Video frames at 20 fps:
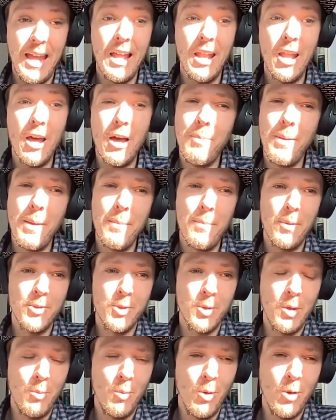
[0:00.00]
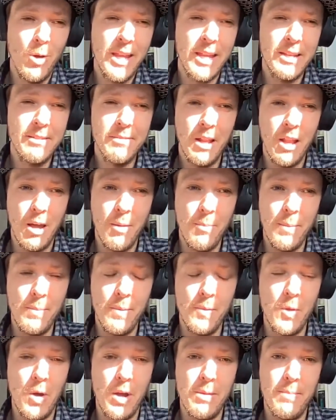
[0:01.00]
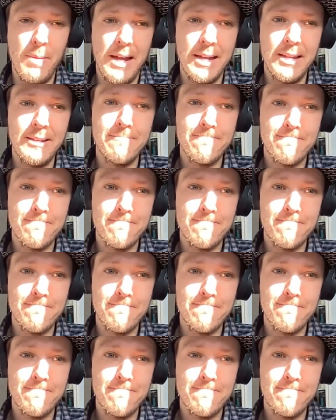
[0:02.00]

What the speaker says: a lot of people do it walking. A lot of people do it on a bike.